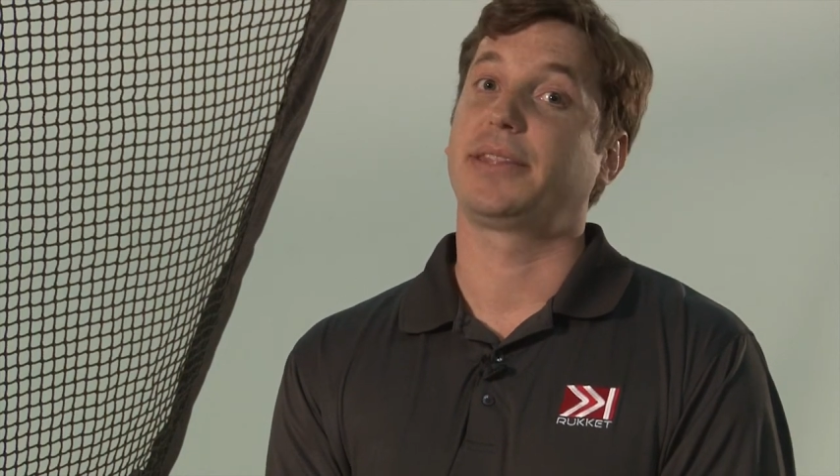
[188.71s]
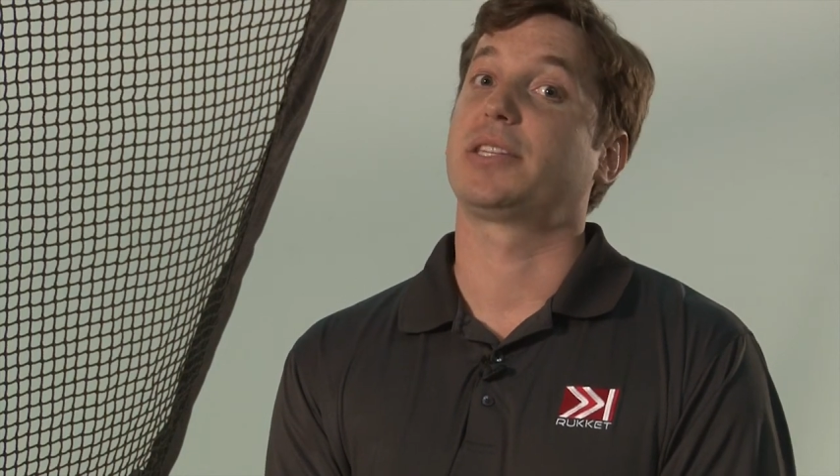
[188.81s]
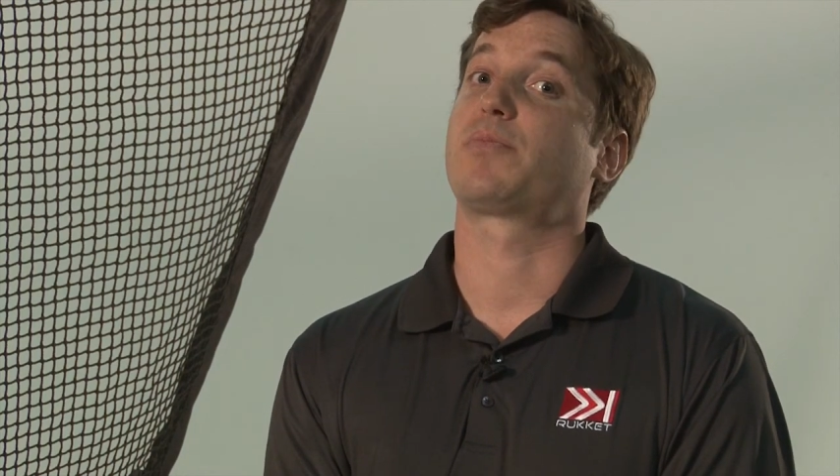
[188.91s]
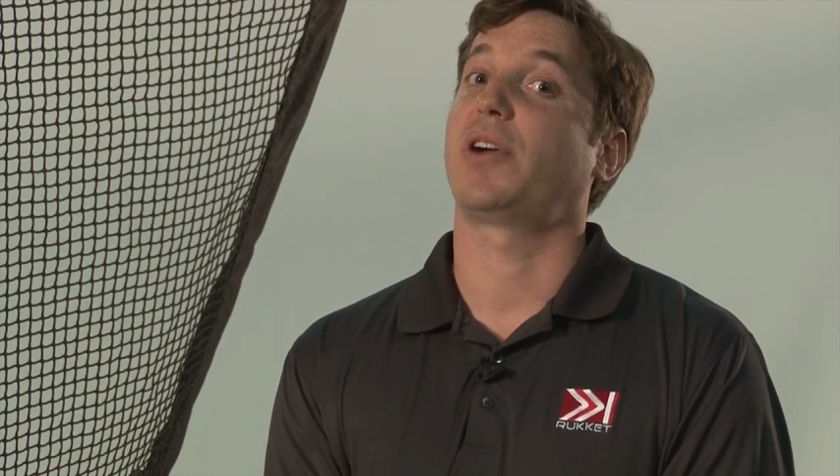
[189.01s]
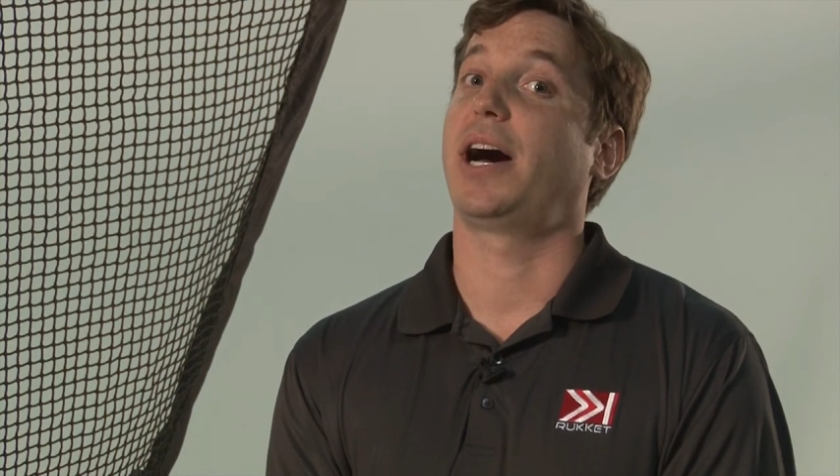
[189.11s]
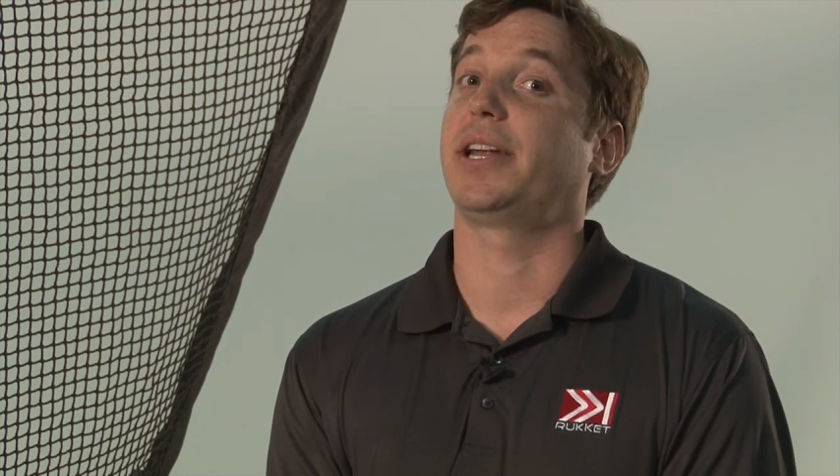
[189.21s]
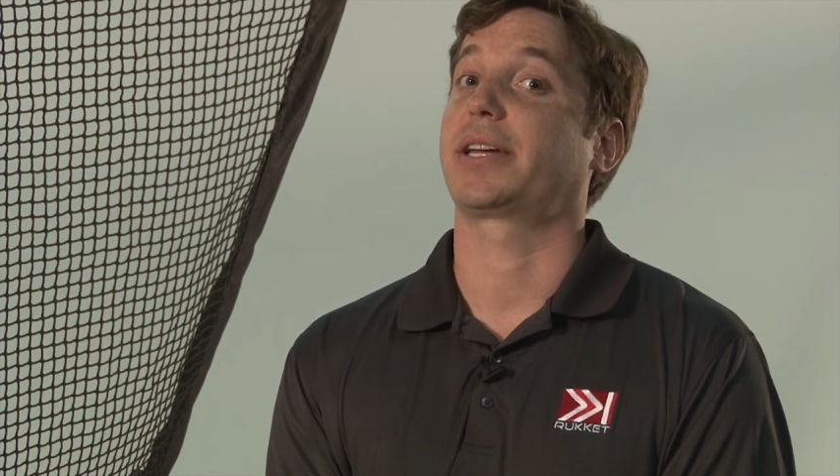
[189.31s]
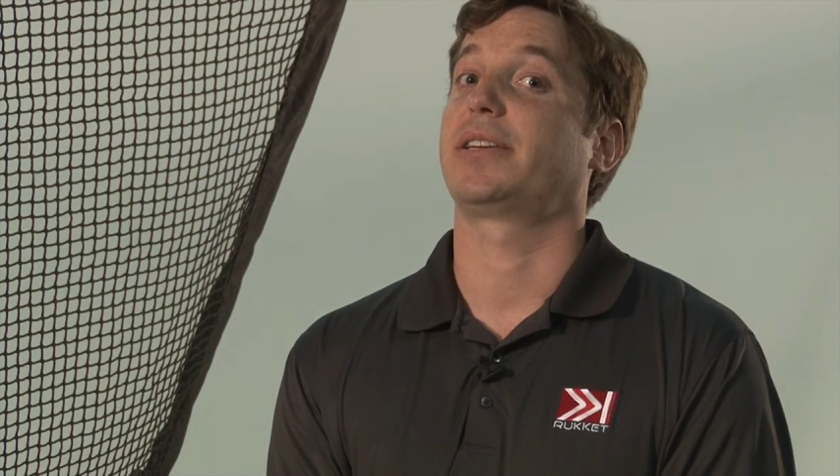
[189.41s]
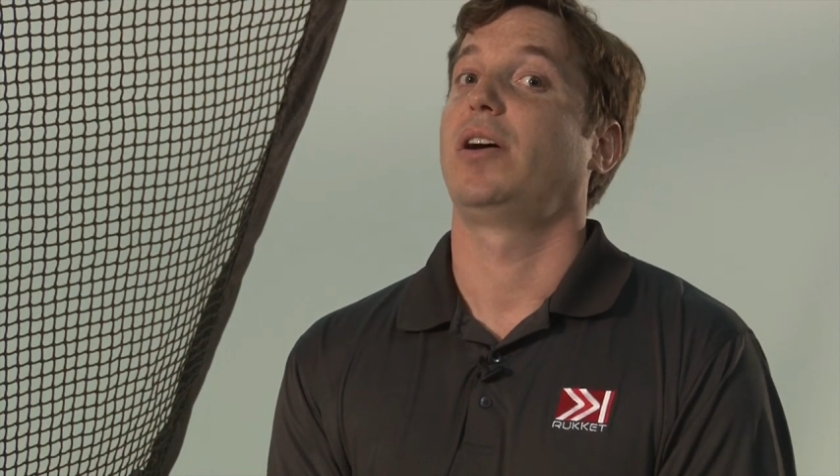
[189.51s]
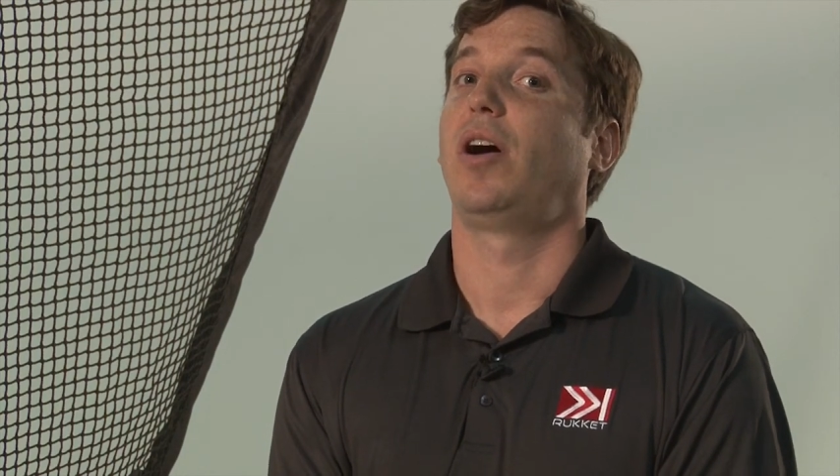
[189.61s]
this
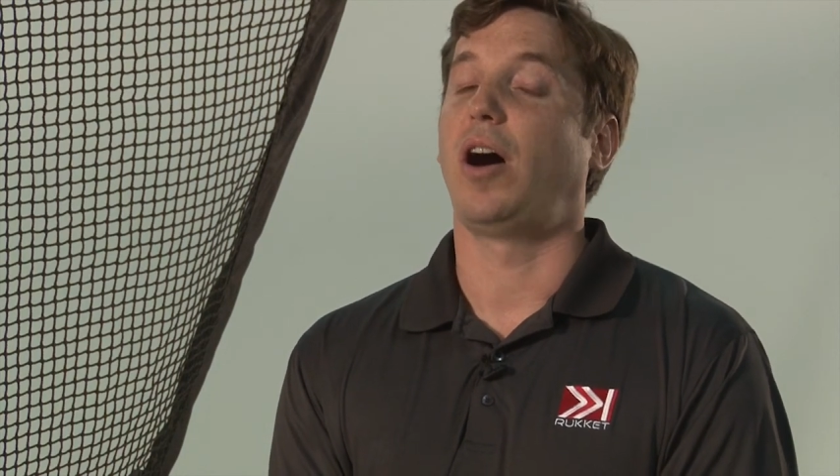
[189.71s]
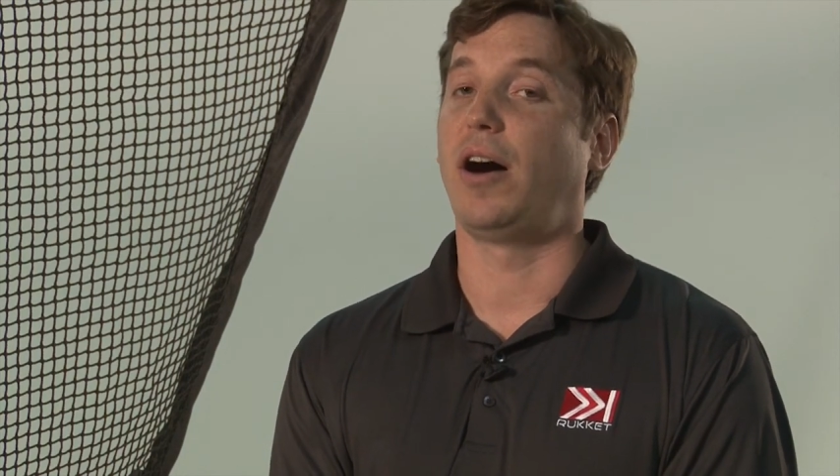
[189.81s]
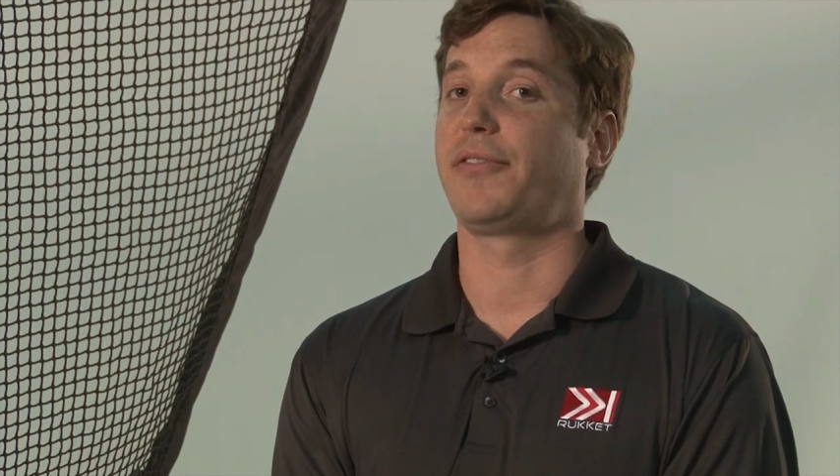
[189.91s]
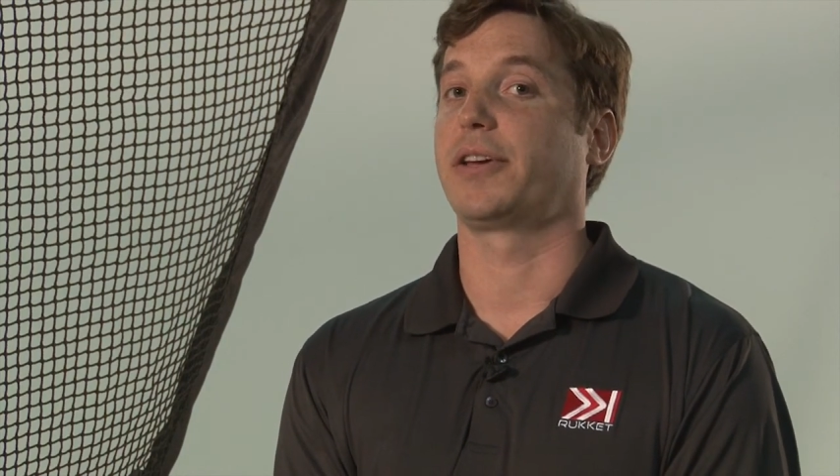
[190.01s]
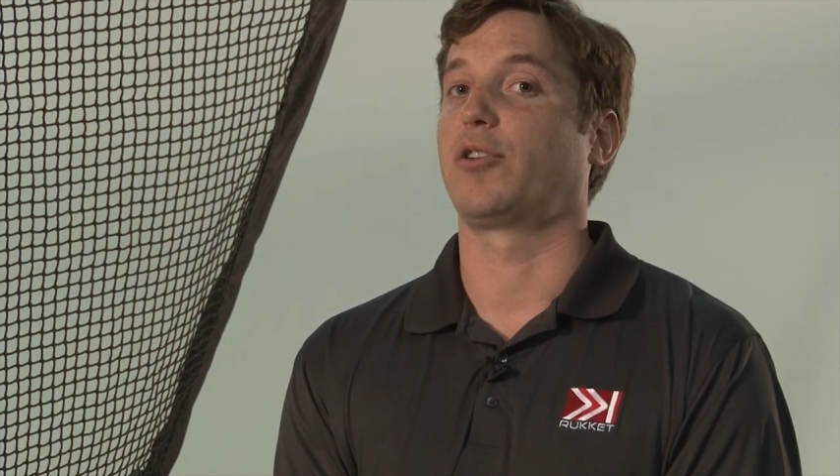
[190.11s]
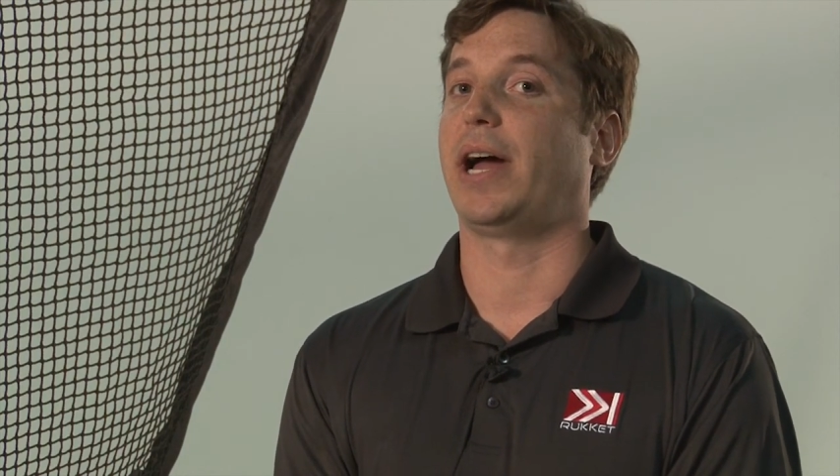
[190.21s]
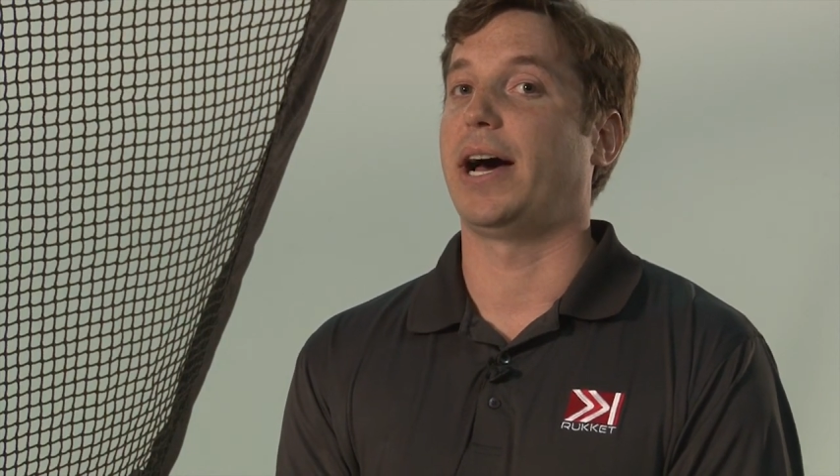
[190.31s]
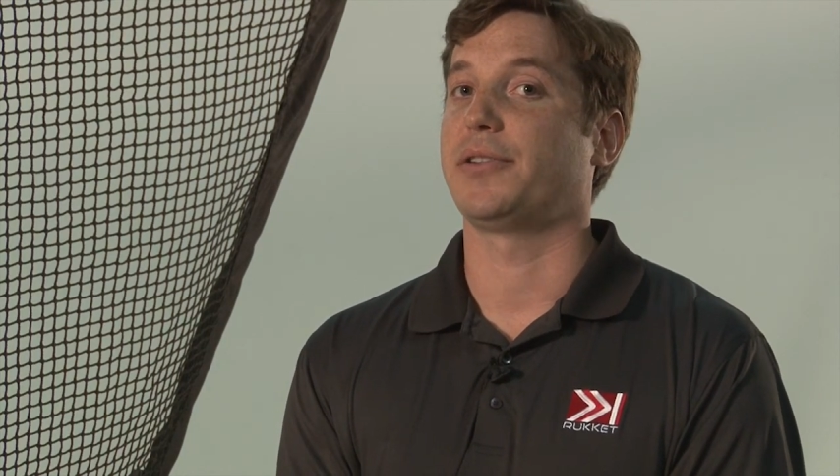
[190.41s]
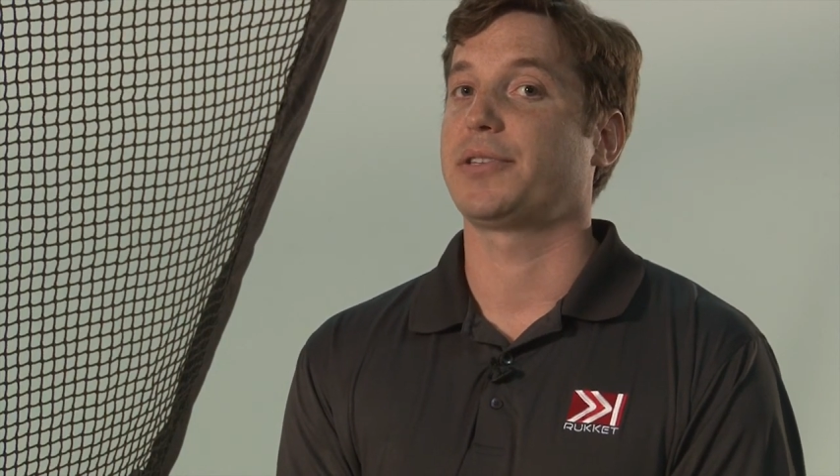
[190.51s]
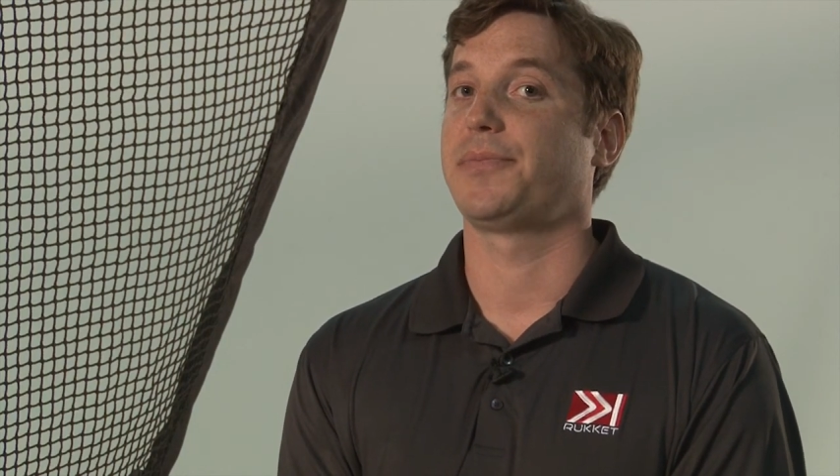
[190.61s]
product off the ground.